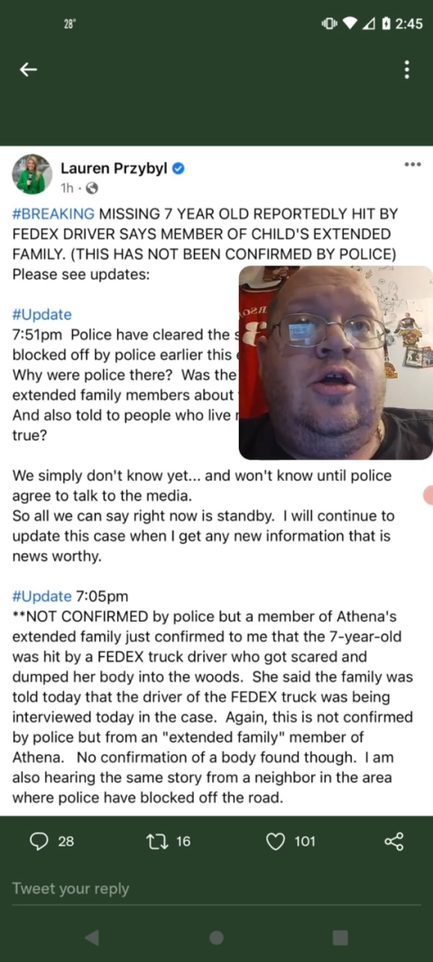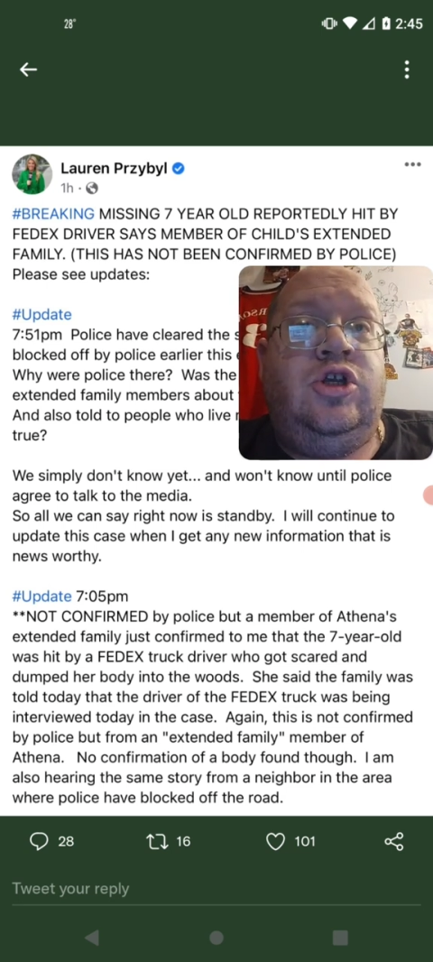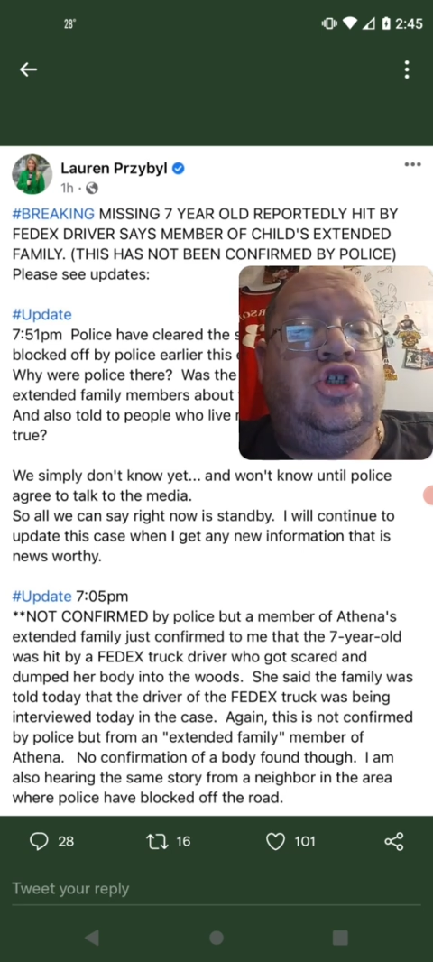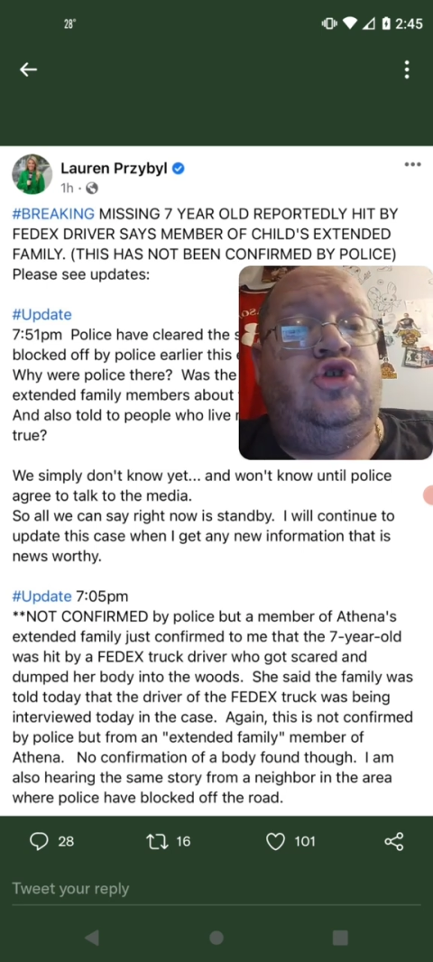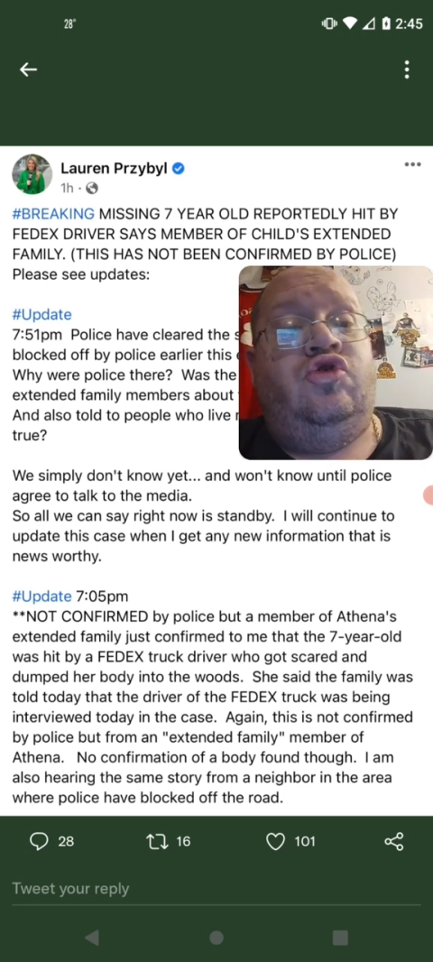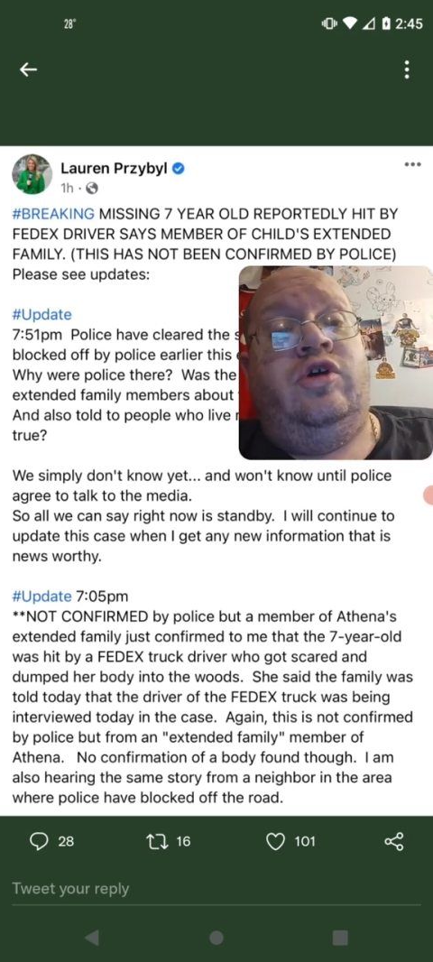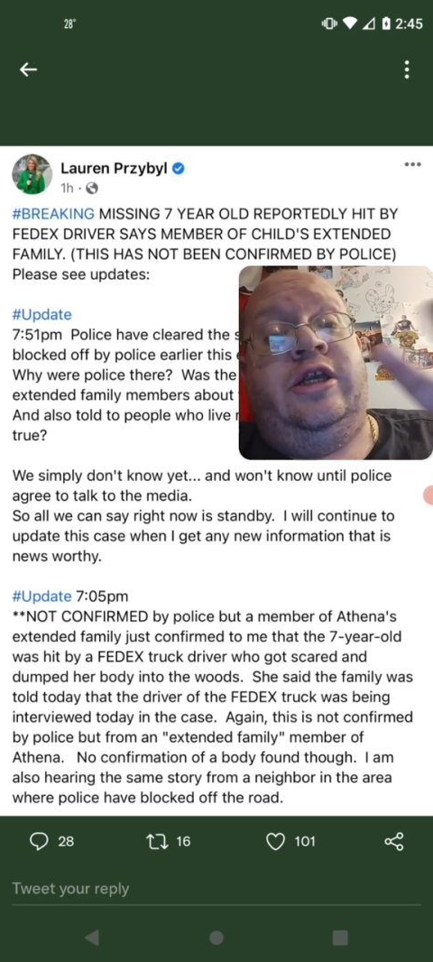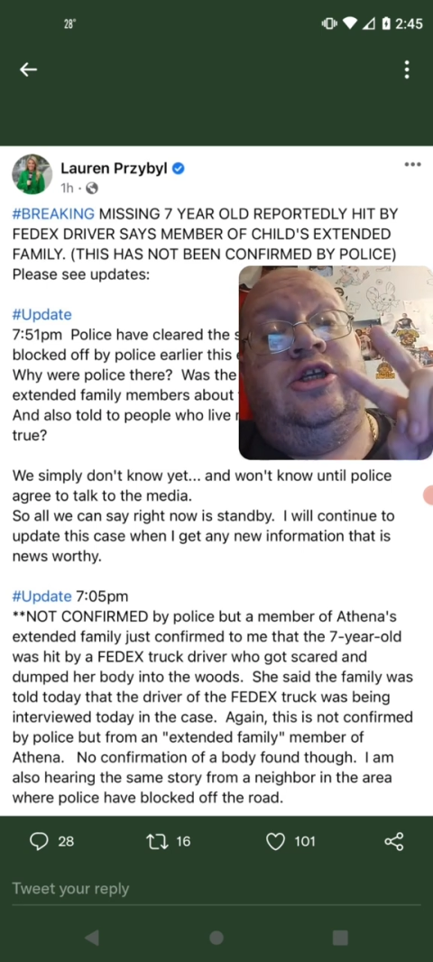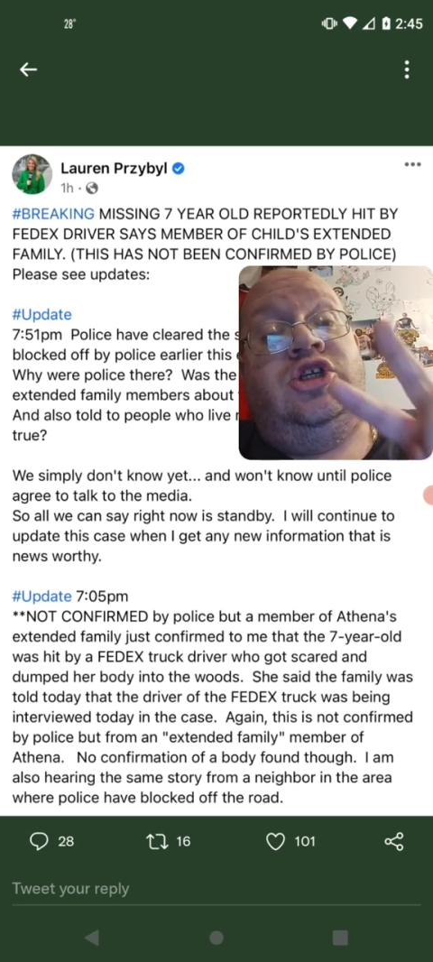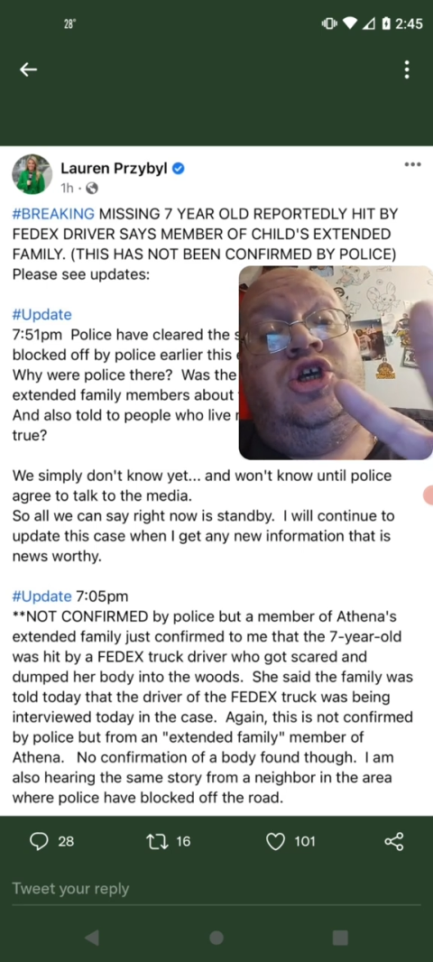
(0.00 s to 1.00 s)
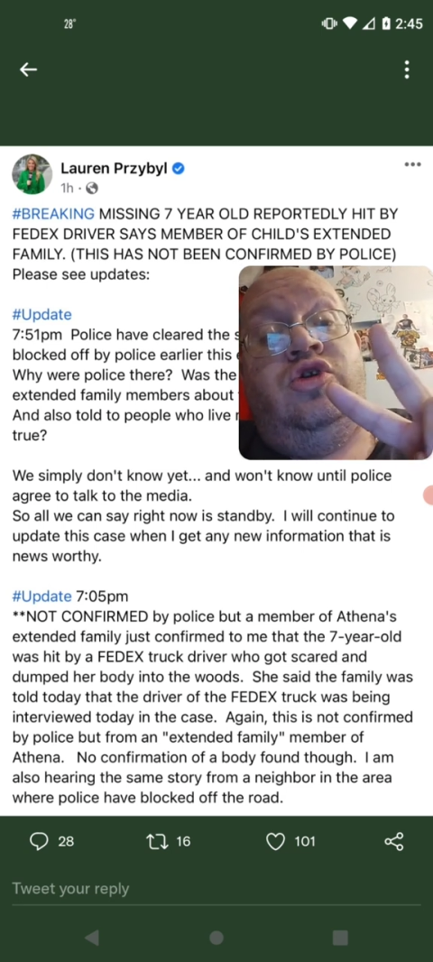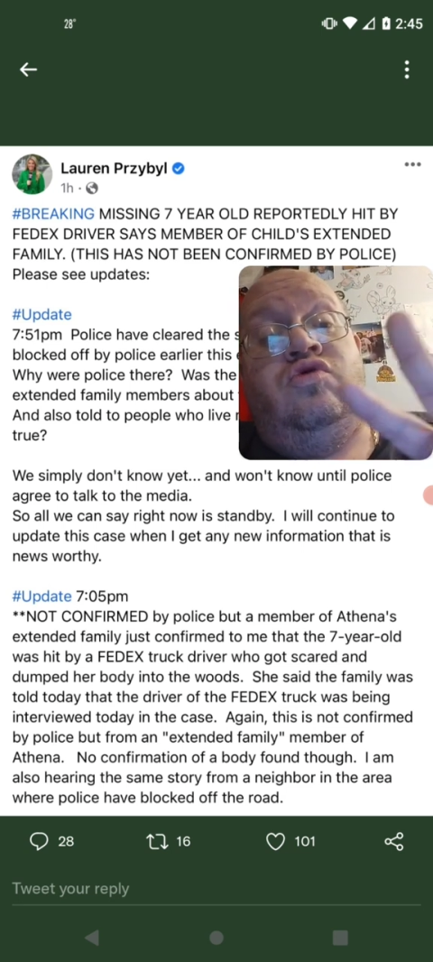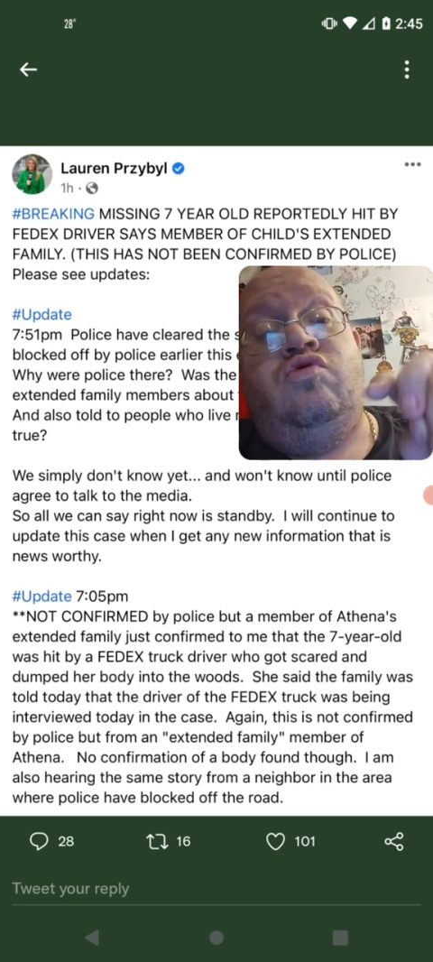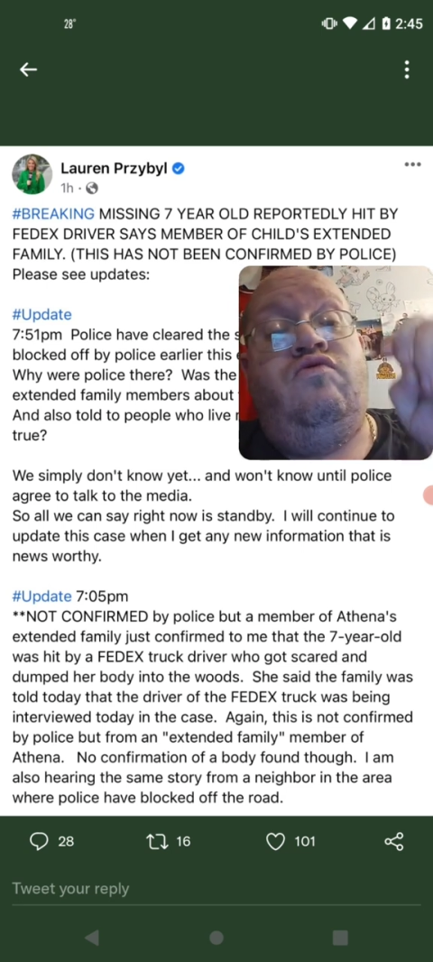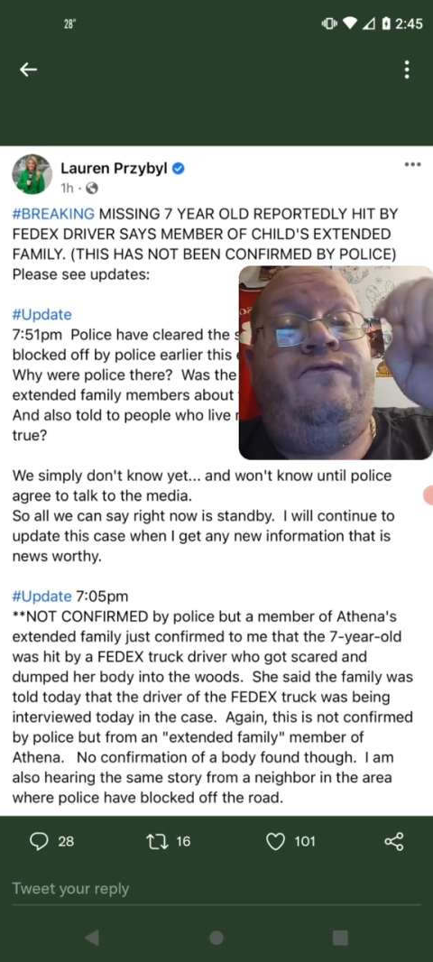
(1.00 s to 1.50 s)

destroyed two